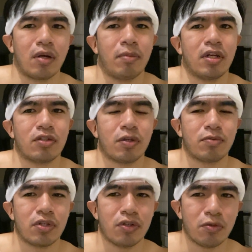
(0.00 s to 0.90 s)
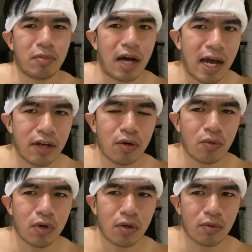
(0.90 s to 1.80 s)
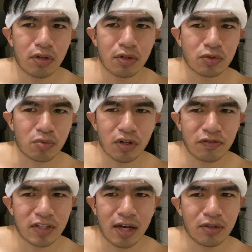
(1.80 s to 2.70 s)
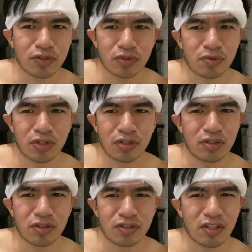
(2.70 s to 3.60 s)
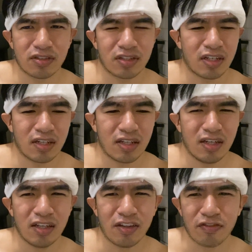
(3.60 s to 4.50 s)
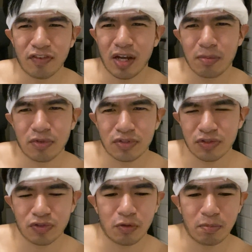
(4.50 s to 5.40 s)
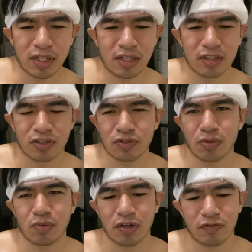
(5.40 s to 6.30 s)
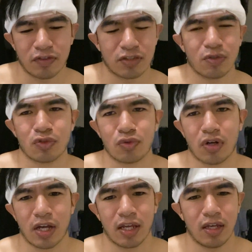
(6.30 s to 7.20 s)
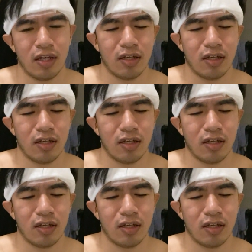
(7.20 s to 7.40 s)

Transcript: it's up to you, but I don't want one of those rough towels where you're touching it. The fibers are so big, they're so rough, they're so dry.